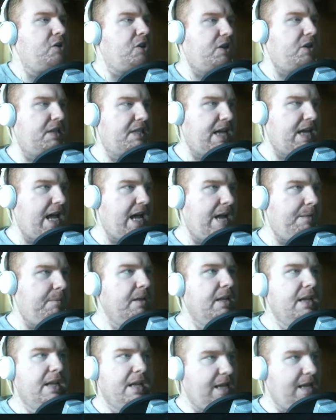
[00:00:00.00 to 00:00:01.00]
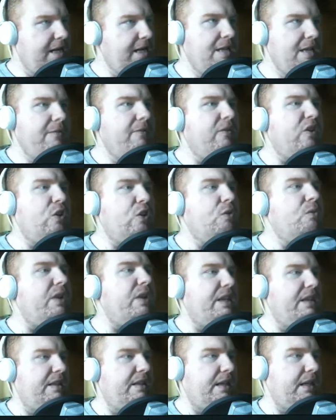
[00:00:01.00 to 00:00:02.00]
all the time. And I didn't even do
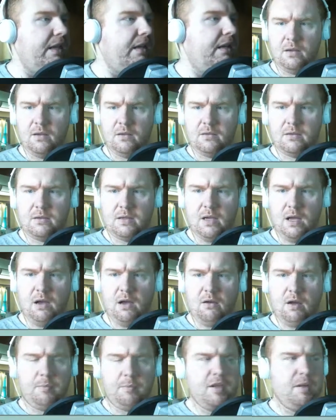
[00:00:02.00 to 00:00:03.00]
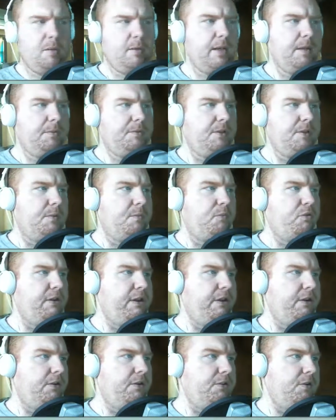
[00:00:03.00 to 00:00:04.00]
anything. So I'm coming up to the
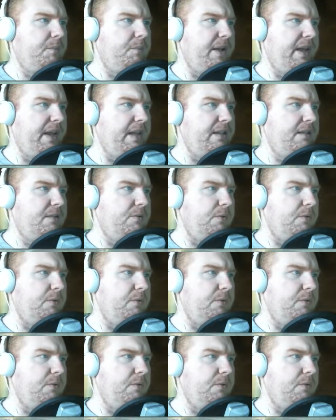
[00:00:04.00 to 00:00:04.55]
precursor base,